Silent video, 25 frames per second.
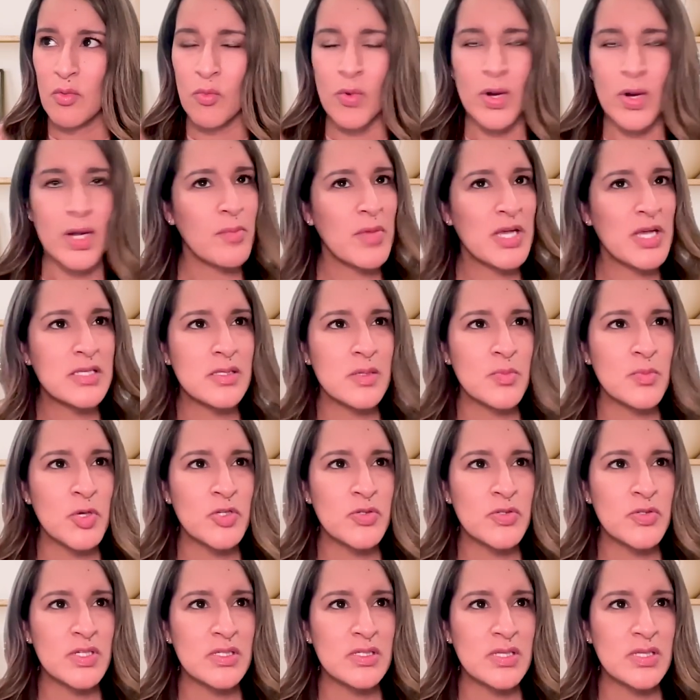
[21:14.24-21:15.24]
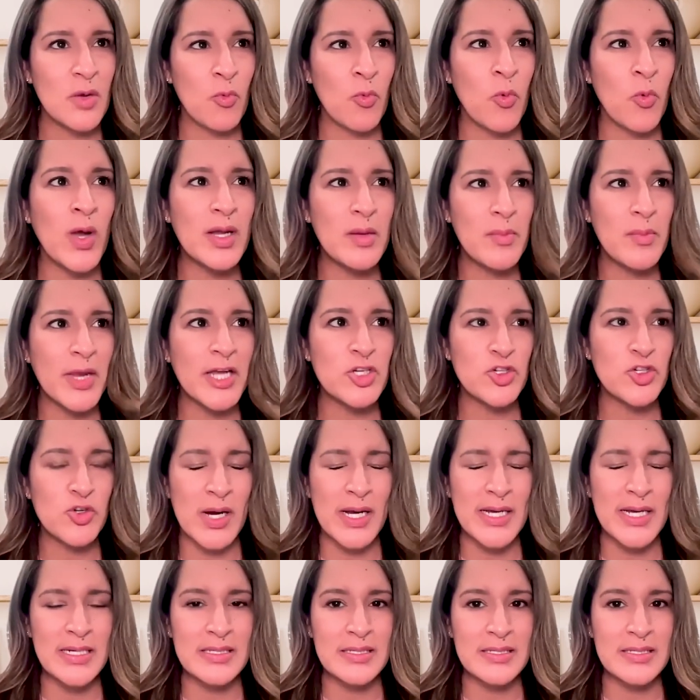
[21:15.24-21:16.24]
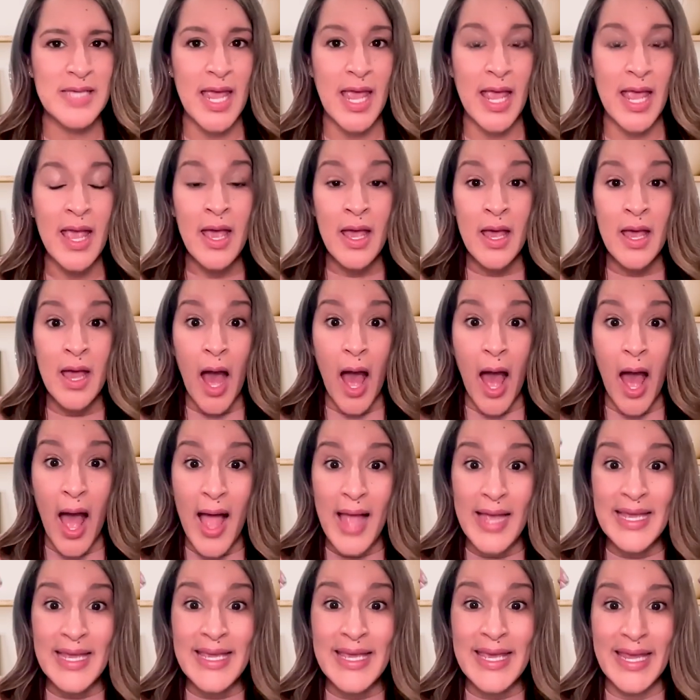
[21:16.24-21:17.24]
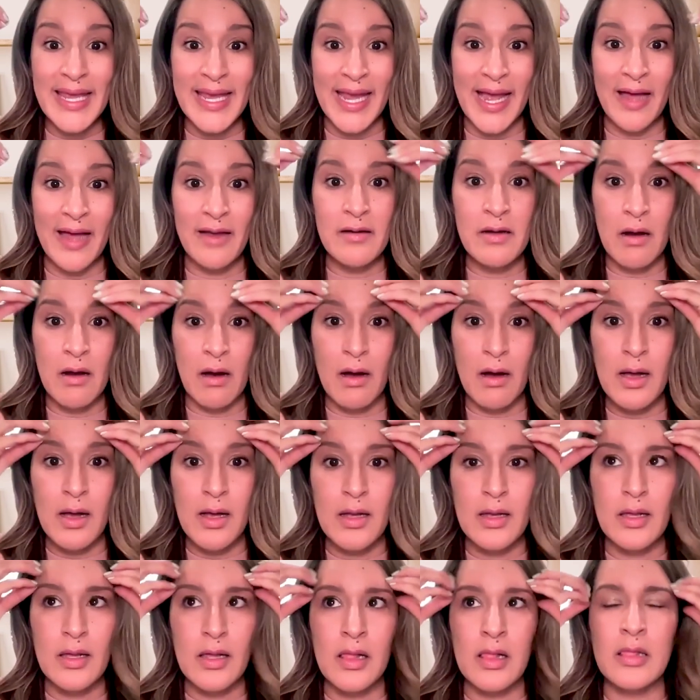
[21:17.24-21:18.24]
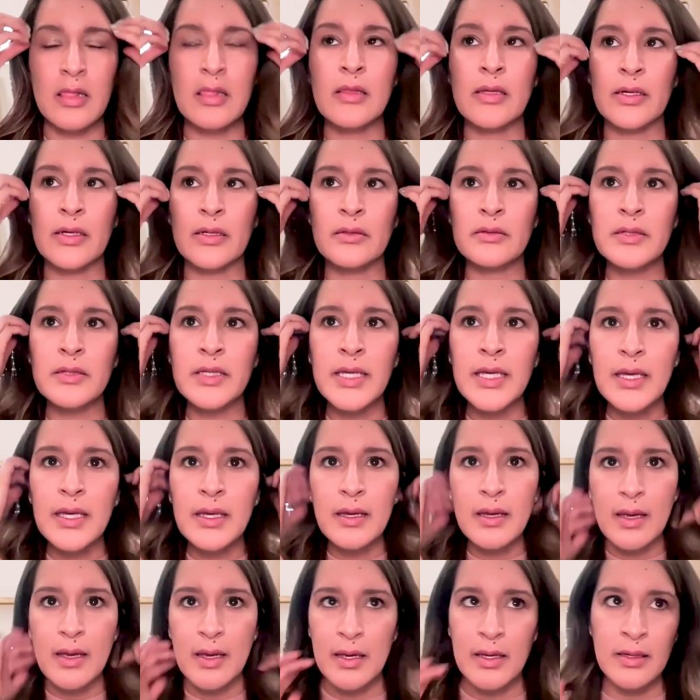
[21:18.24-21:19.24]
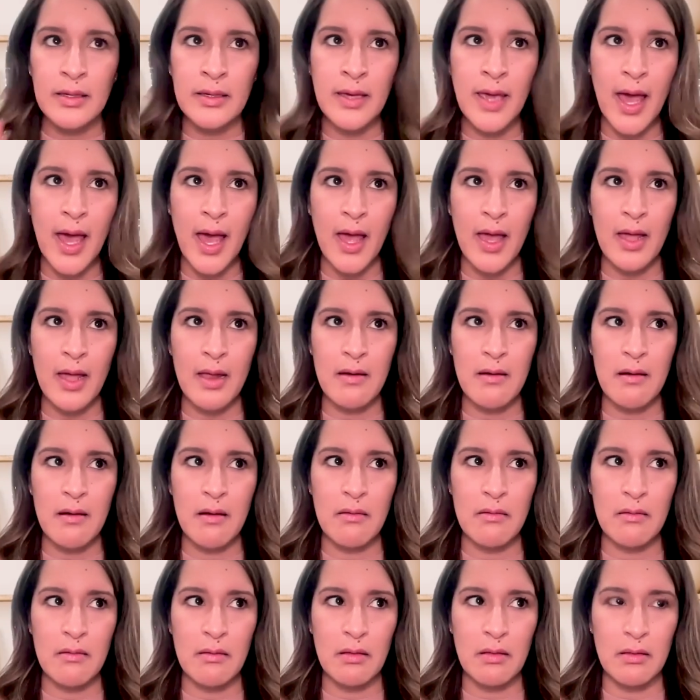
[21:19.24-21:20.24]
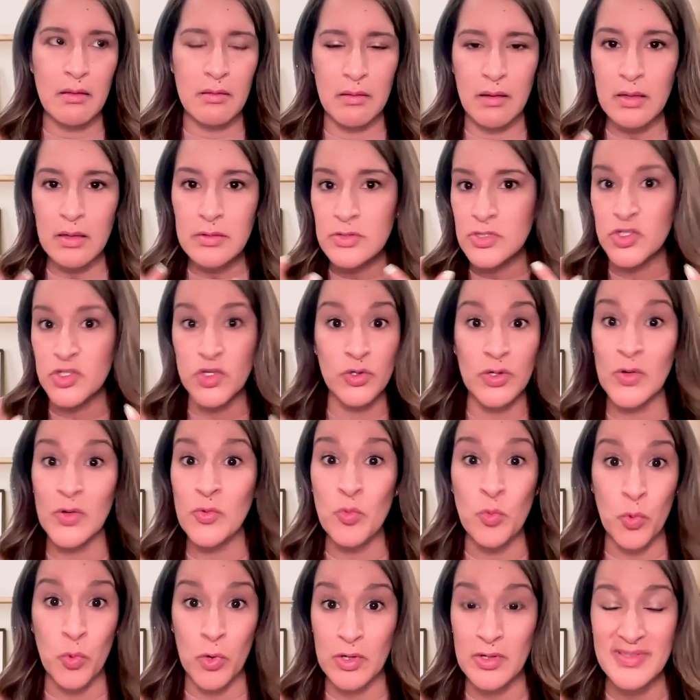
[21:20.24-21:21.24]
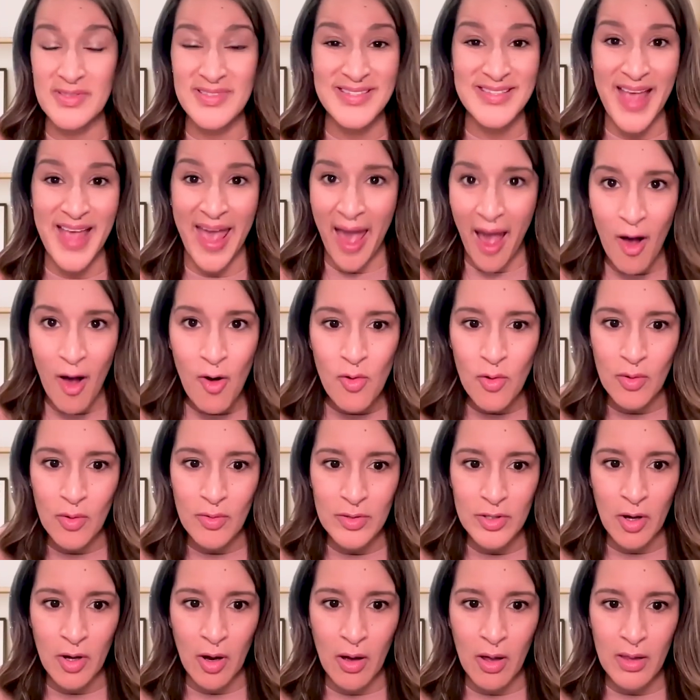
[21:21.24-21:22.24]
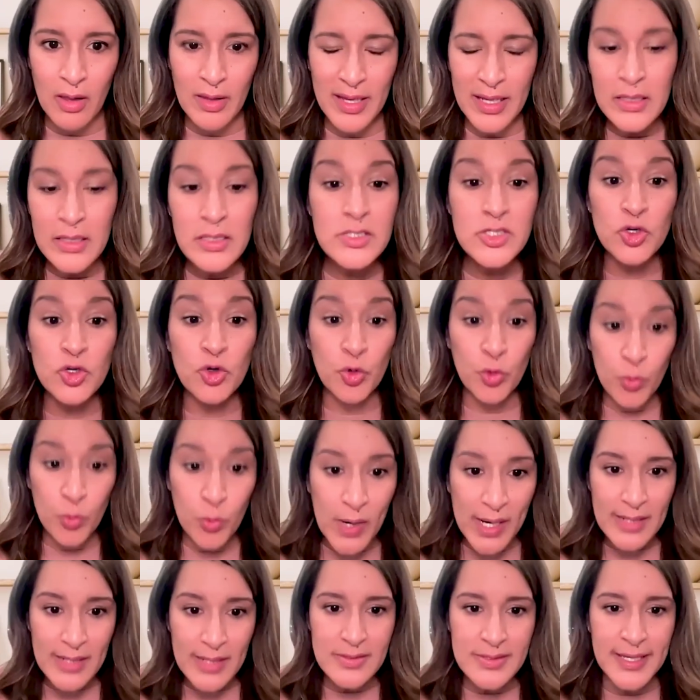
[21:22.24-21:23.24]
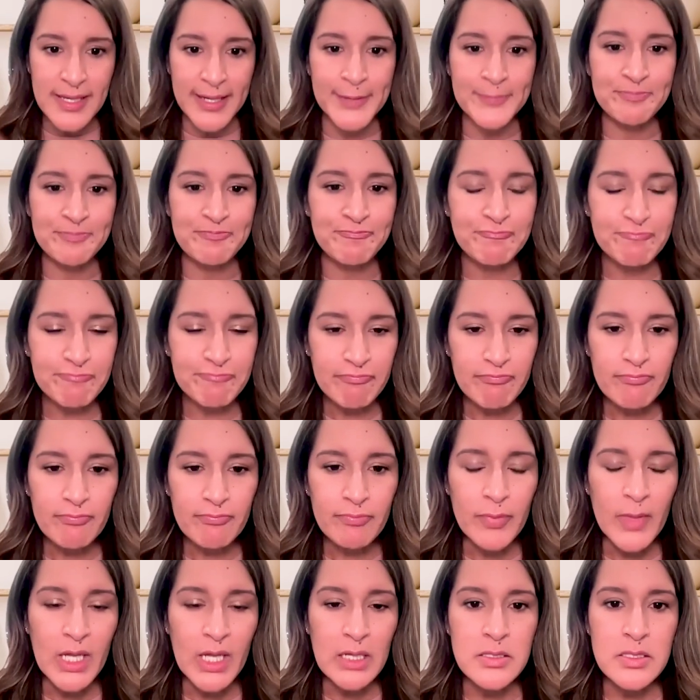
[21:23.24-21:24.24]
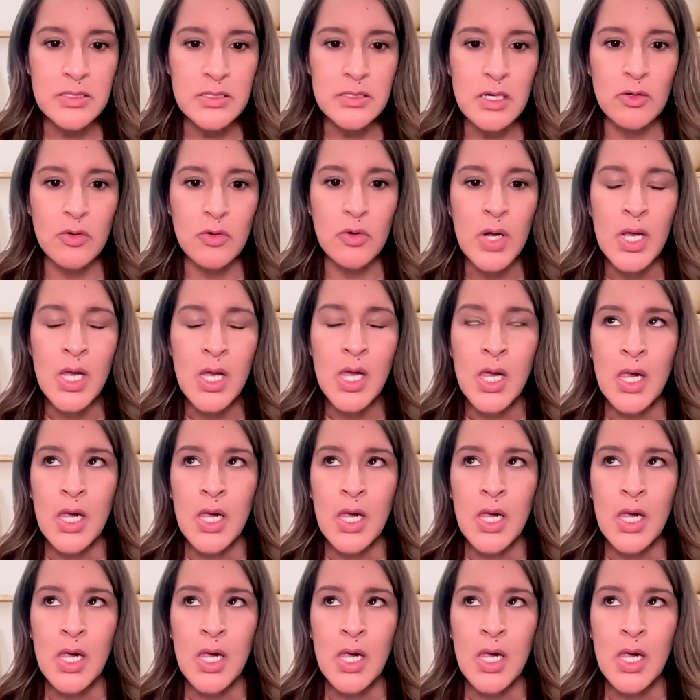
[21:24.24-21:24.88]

What am I supposed to say? What am I trying to say? I cannot clearly get certain words out, y'all. It is crazy. So,